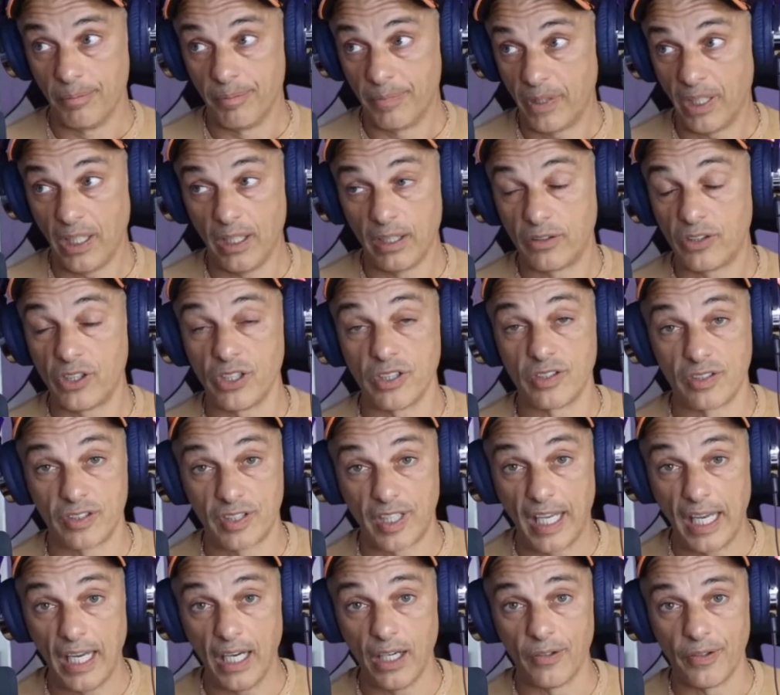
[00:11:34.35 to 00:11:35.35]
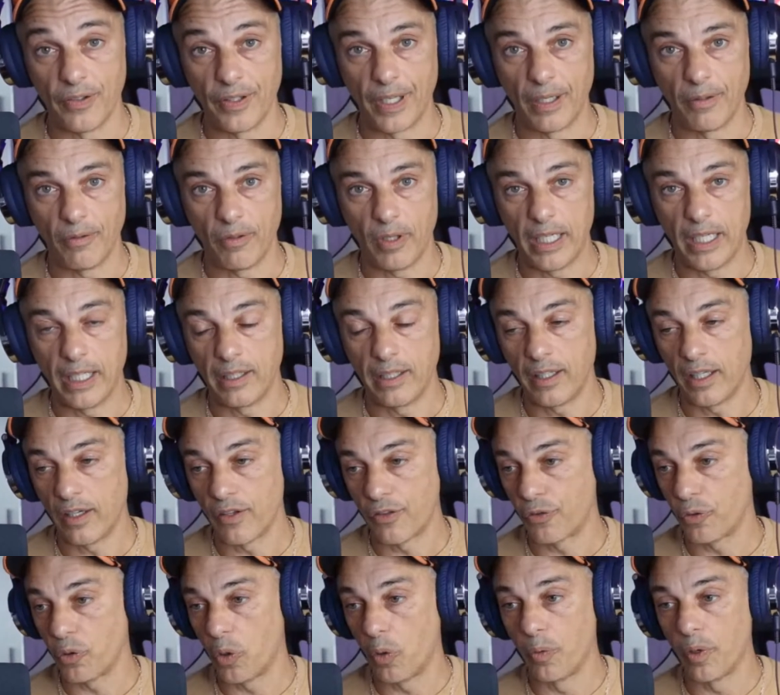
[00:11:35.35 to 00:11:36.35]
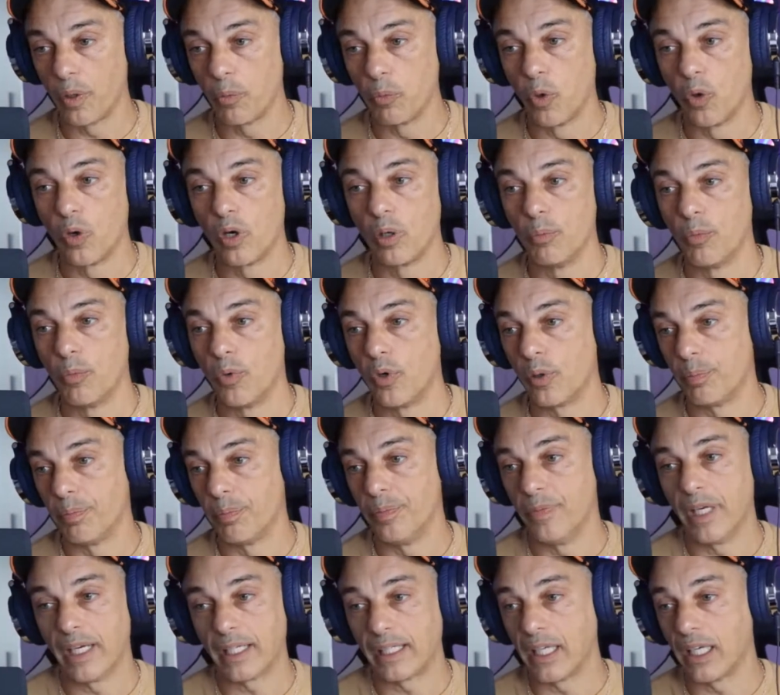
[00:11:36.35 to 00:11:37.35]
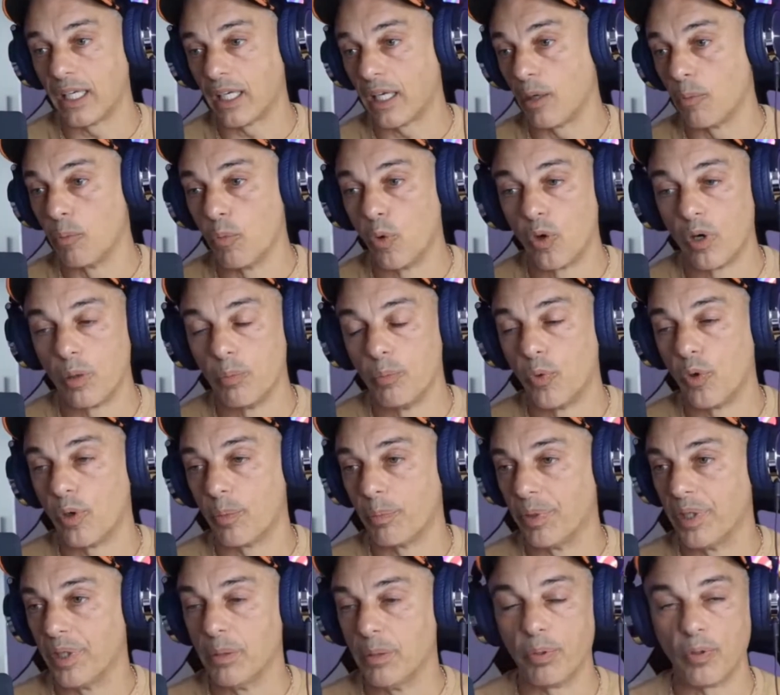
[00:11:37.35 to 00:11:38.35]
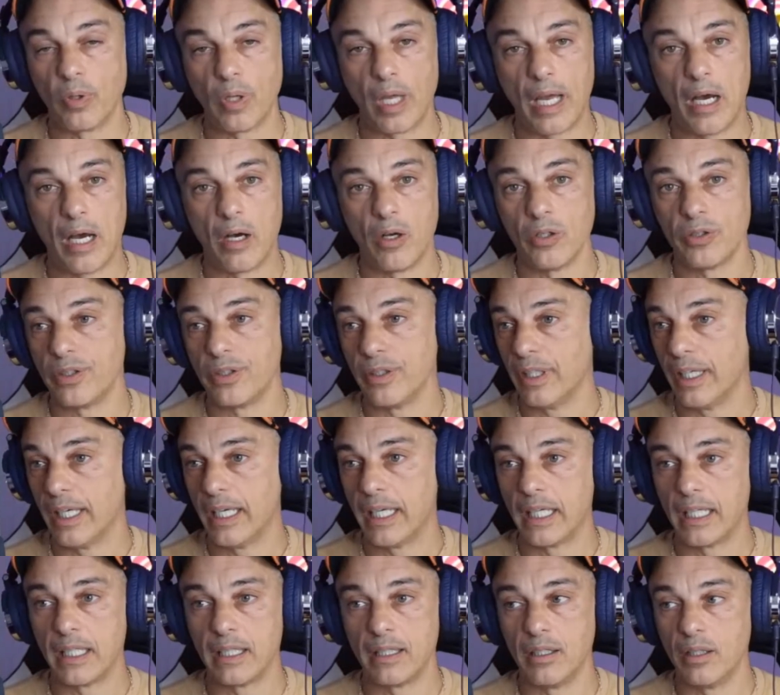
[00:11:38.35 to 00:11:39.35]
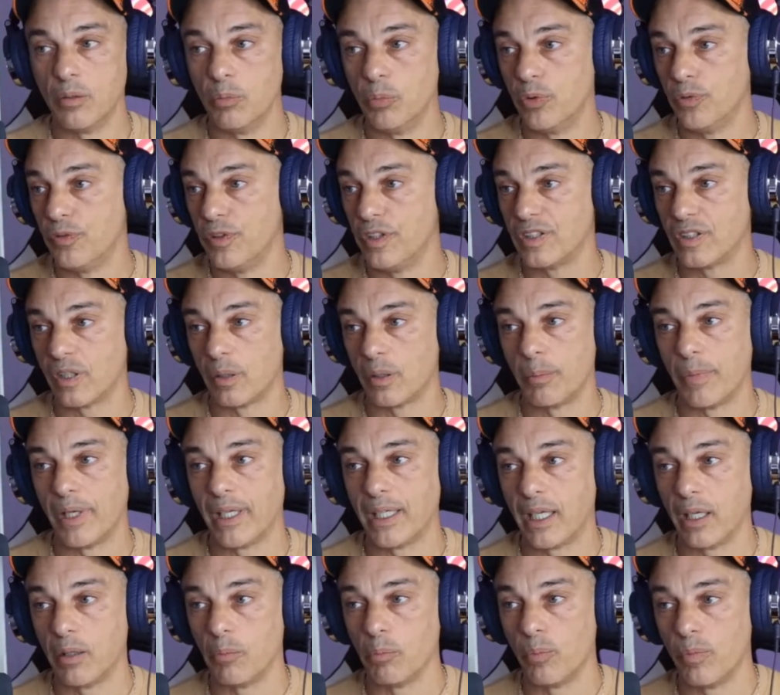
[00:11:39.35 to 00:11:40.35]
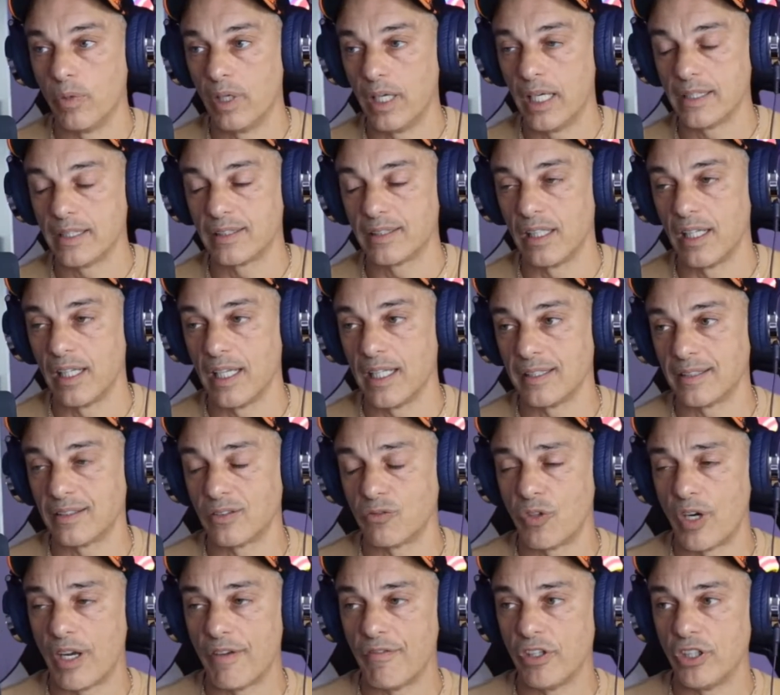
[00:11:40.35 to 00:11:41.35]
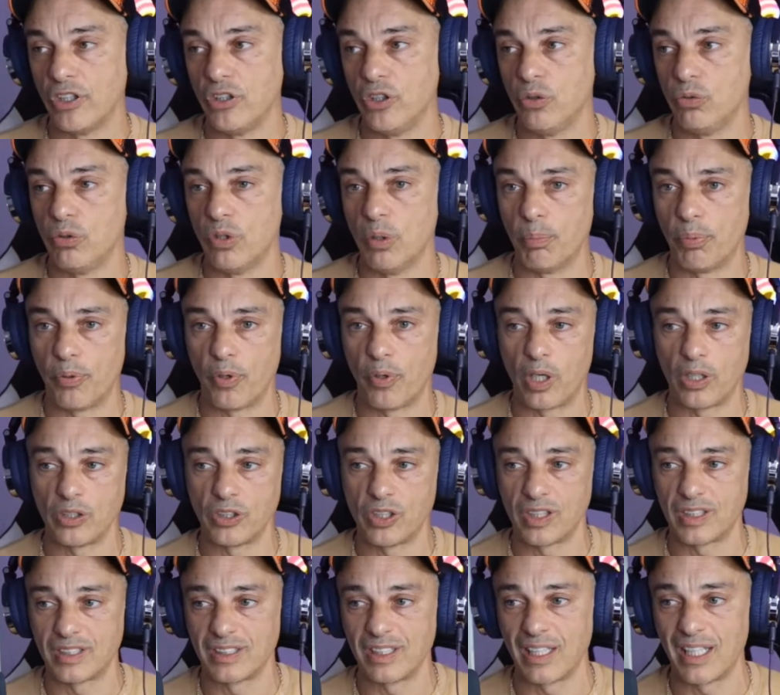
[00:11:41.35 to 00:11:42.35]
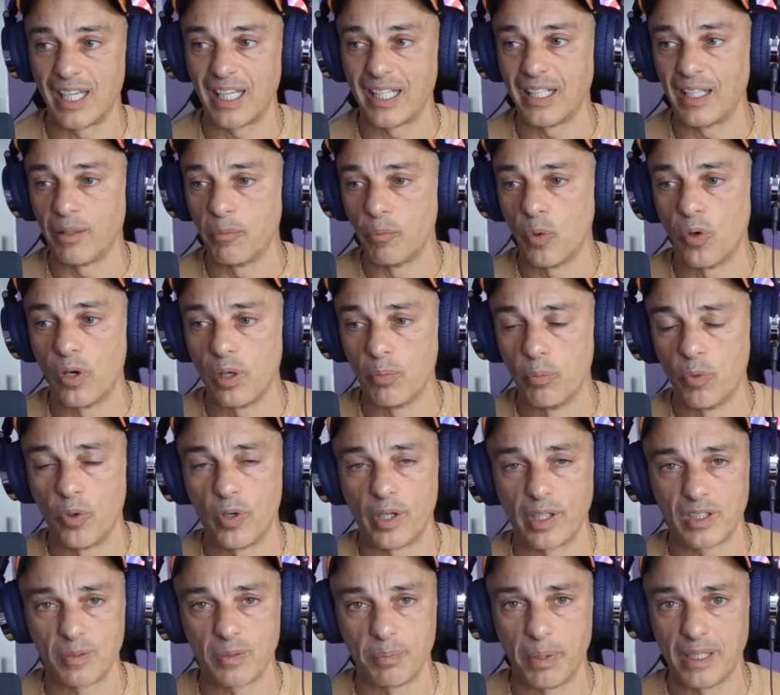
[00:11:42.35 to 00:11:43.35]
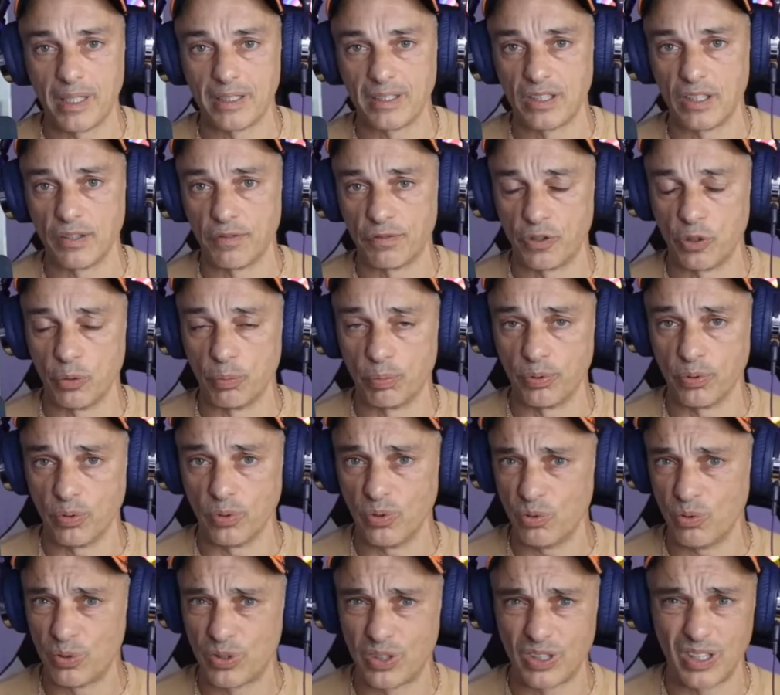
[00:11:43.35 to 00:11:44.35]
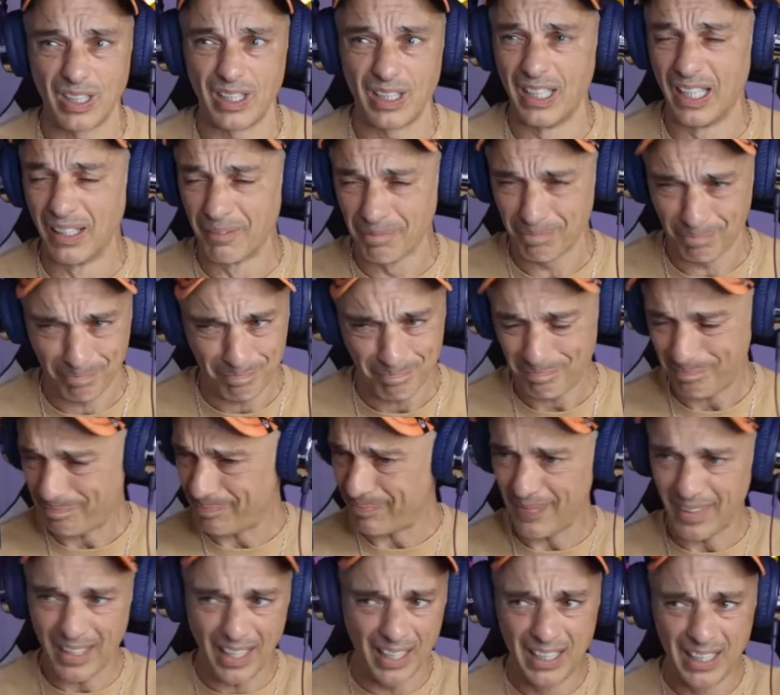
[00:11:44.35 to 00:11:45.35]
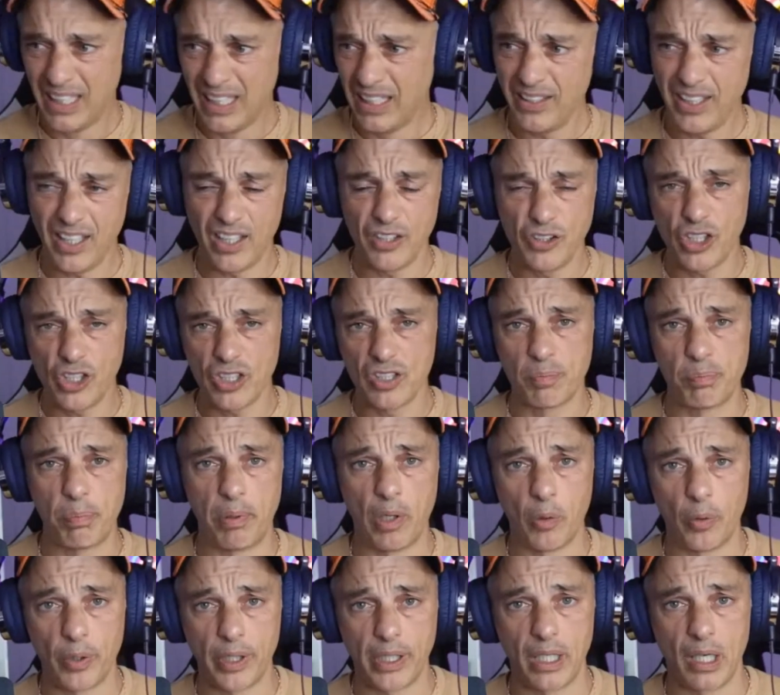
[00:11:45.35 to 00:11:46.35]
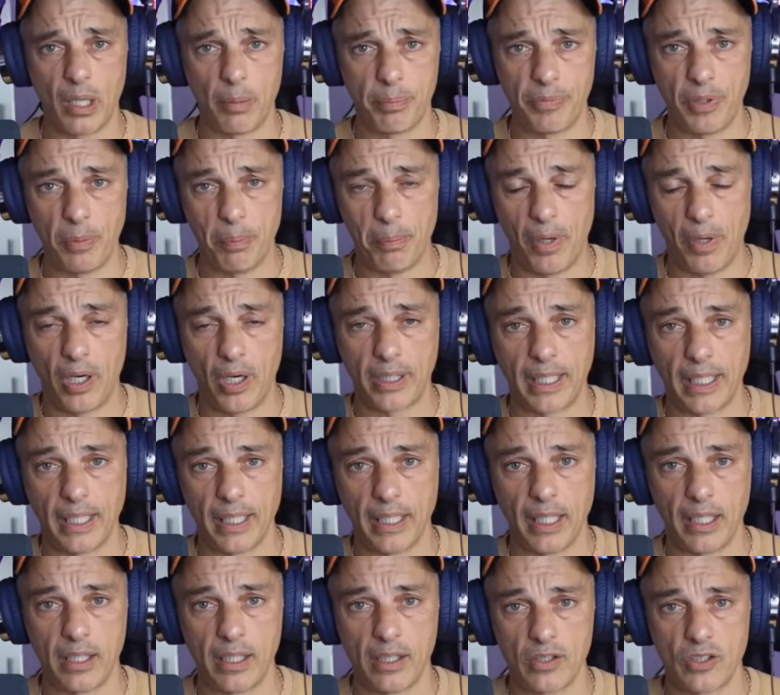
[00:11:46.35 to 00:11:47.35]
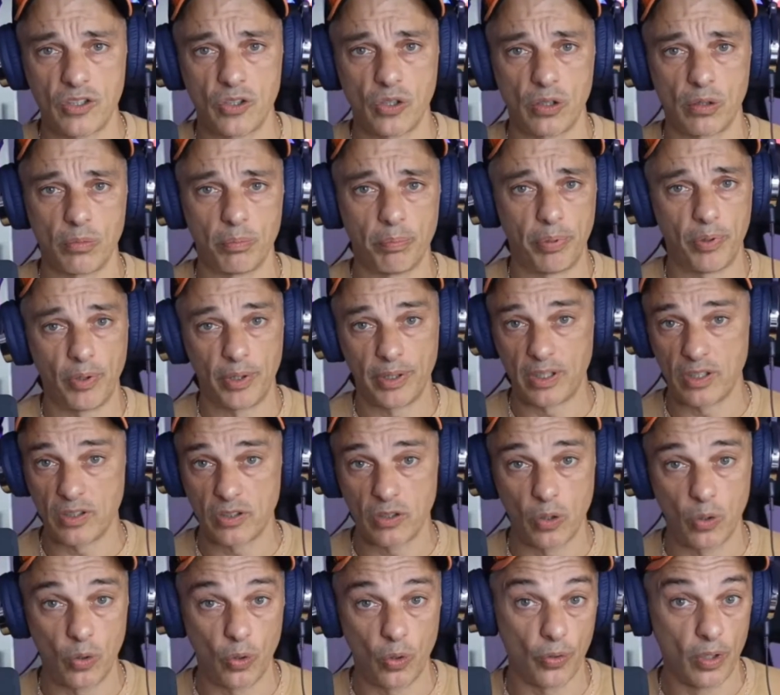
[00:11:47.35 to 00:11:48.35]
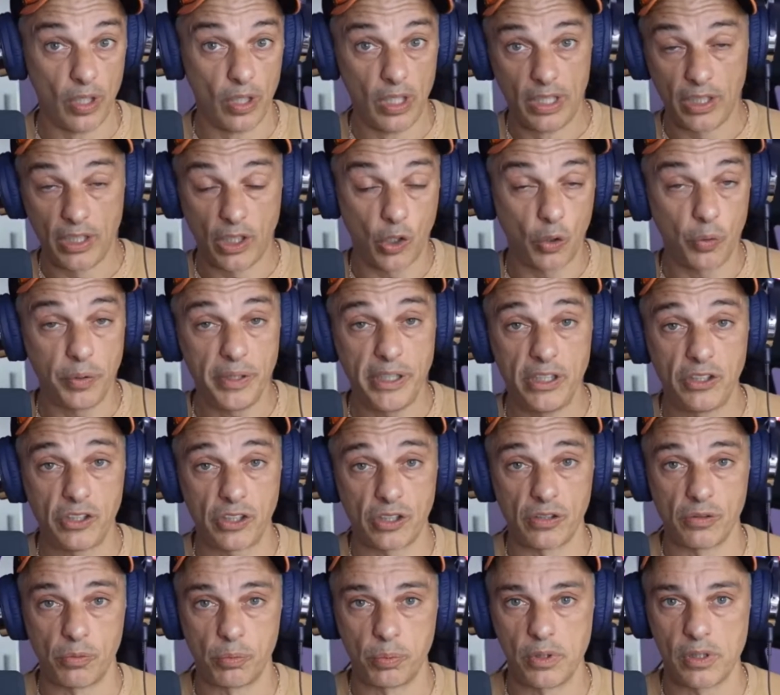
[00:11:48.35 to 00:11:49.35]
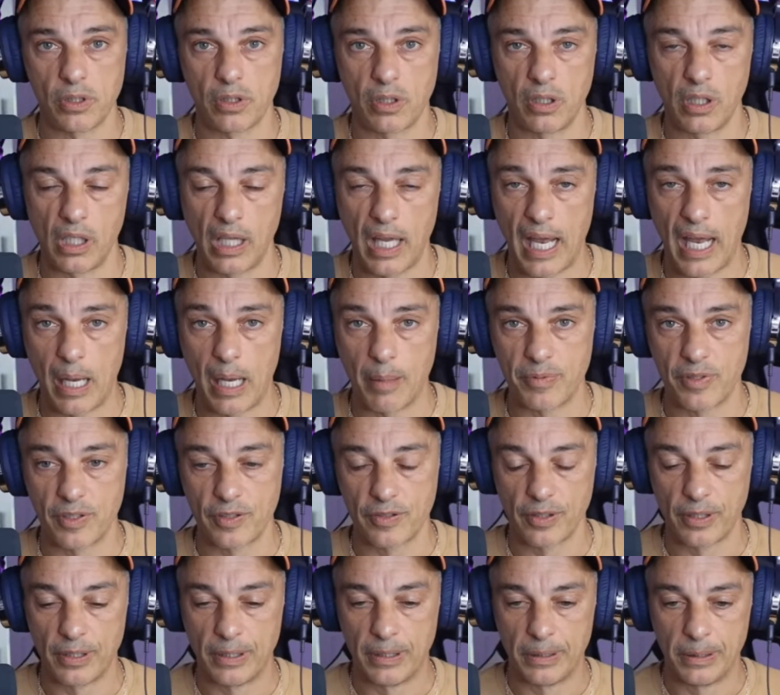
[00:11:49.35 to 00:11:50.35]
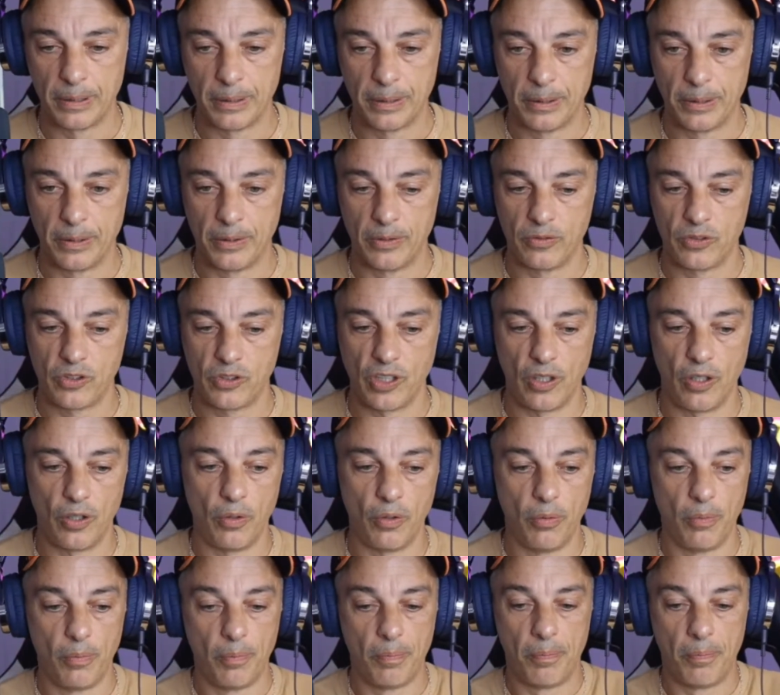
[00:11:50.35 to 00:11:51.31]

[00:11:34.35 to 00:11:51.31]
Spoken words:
they're just scary, right? They're throwing more and more, they're kicking more and more people out, and the movies are making less and less revenue. The projects are getting more and more expensive to produce, and they're just bloating up the market. And at a certain point, this whole creature will collapse. So